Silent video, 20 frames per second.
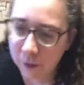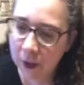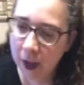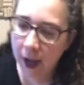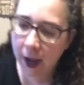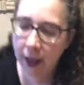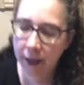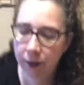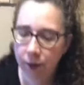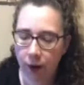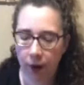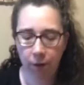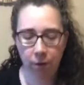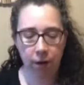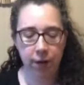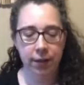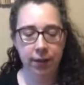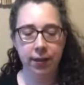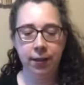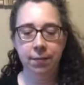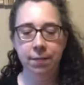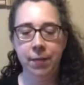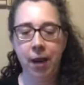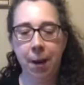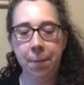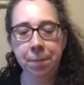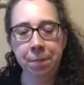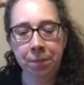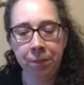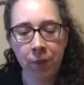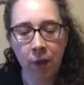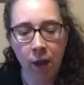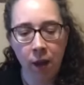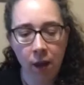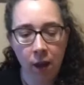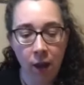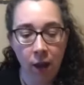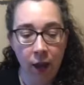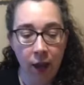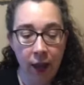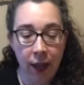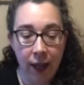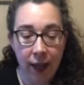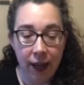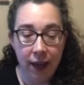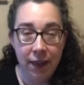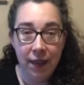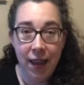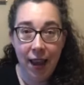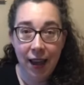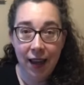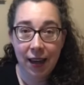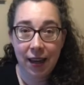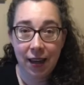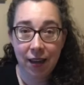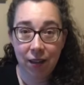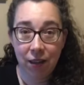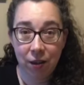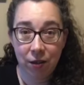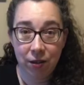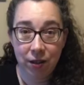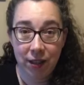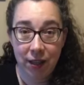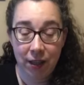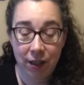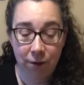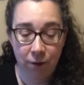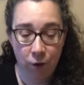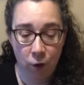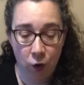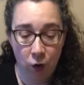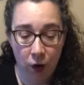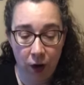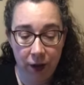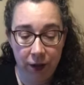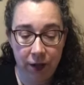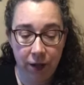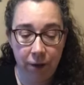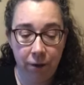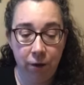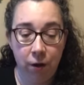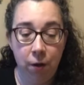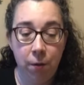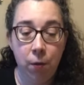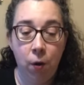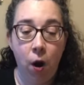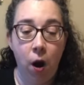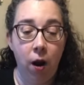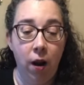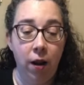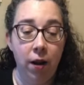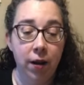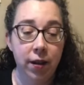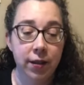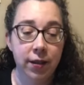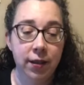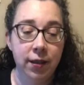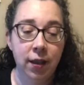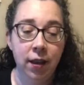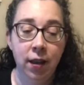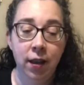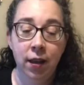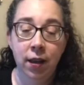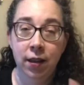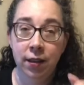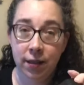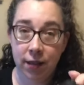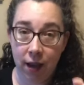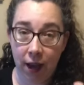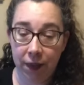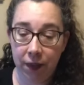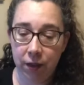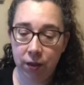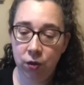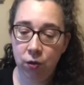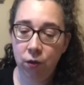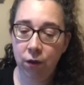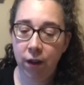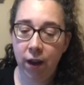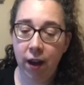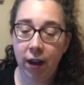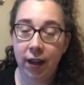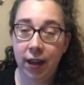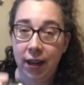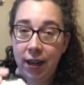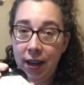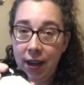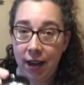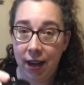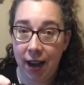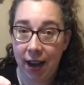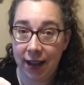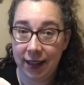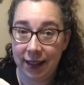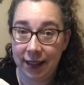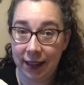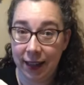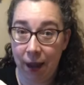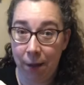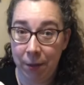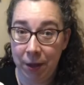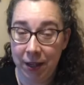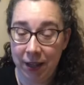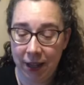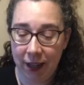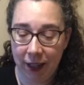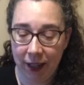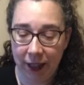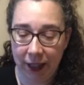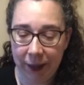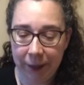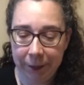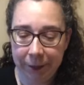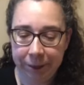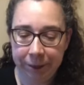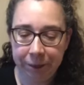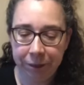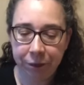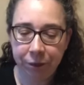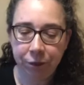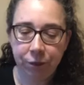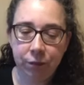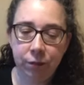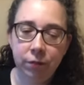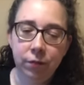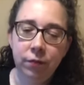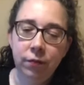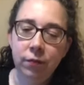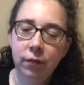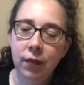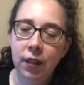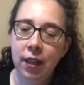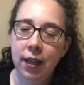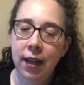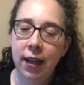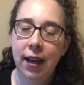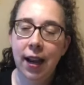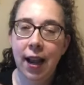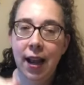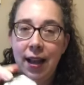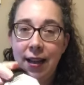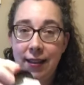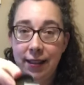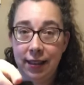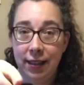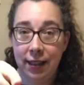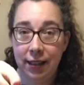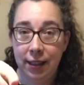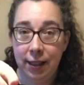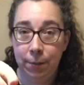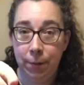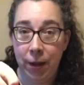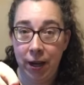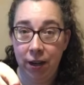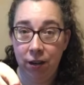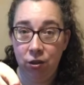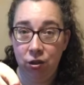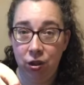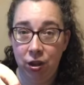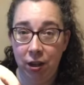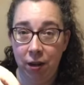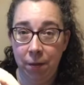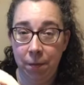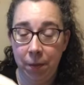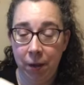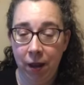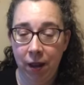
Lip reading: I got the right ones. Yeah. In that kit, there's these 4 different products. It's got the souvlaki, it has lemon dilly, it has spinach dip,